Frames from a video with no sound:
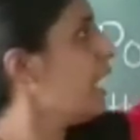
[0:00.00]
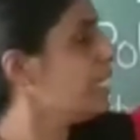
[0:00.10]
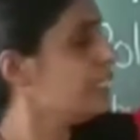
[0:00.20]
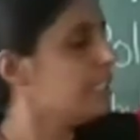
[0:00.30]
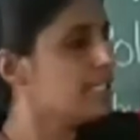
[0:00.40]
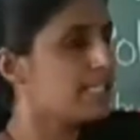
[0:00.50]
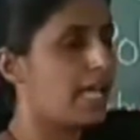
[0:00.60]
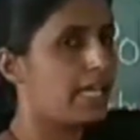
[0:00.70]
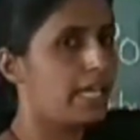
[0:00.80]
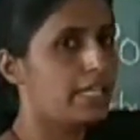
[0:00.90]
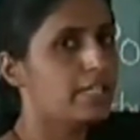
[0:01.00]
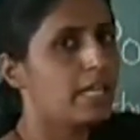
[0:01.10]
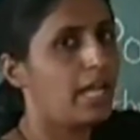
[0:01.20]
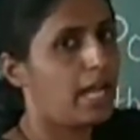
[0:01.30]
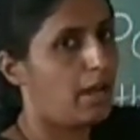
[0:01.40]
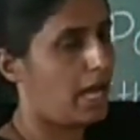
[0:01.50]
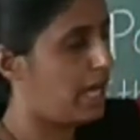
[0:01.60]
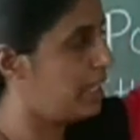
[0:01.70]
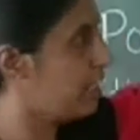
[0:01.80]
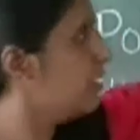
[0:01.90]
and in the cyanide
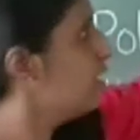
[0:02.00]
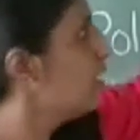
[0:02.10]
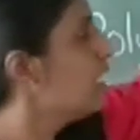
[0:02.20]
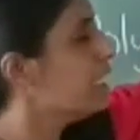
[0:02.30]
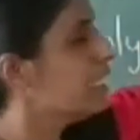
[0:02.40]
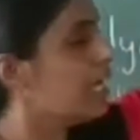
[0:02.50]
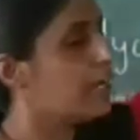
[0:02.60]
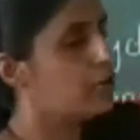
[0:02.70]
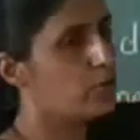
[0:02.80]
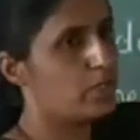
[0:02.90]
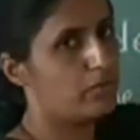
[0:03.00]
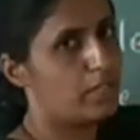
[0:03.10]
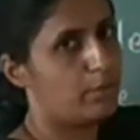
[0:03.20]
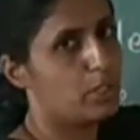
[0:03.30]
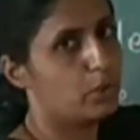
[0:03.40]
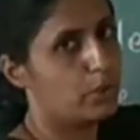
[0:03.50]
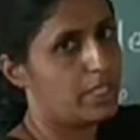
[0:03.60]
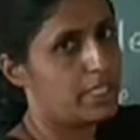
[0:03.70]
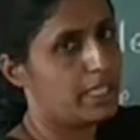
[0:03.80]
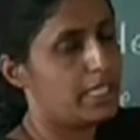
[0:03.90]
ion, nitrogen will be
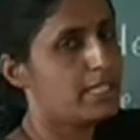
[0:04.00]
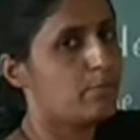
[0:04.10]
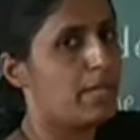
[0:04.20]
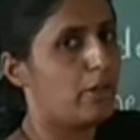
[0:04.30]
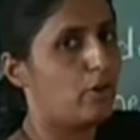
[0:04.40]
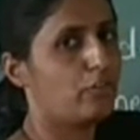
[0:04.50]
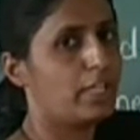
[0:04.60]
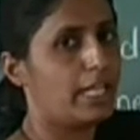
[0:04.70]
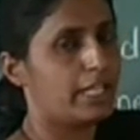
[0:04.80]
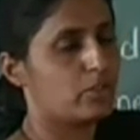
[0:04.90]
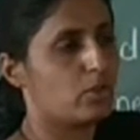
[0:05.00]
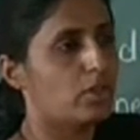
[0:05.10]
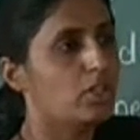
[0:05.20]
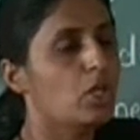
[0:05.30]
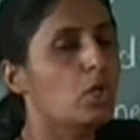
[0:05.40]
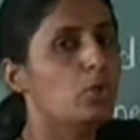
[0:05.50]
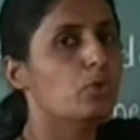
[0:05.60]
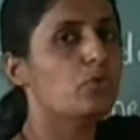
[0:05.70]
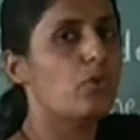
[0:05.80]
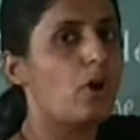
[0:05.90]
donating its pair of electron
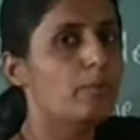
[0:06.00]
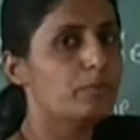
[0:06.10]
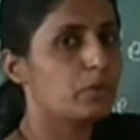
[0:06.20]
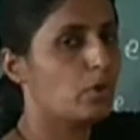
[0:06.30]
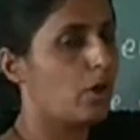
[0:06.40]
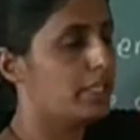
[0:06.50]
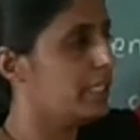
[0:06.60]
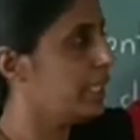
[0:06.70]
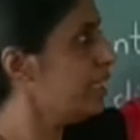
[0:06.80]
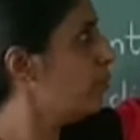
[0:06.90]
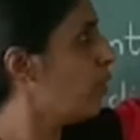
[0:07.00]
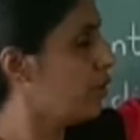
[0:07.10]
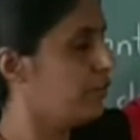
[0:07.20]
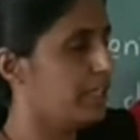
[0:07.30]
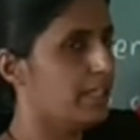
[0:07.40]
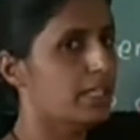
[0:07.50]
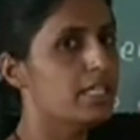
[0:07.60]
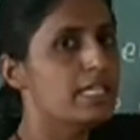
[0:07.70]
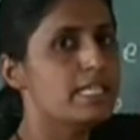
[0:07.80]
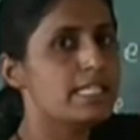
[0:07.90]
to form coordinate bond with the
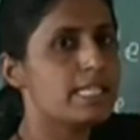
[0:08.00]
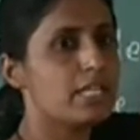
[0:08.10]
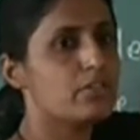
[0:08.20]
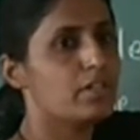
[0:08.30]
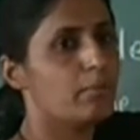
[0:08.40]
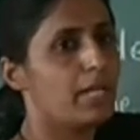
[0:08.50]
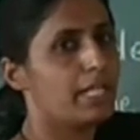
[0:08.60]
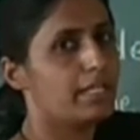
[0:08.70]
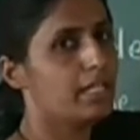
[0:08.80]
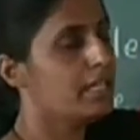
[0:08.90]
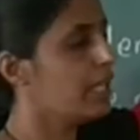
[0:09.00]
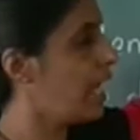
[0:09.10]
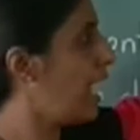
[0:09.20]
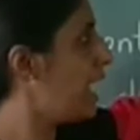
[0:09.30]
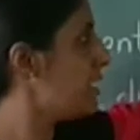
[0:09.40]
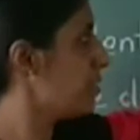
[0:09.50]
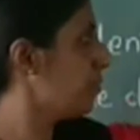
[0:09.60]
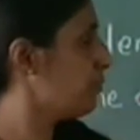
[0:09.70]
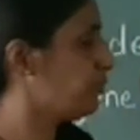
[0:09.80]
central metal atom.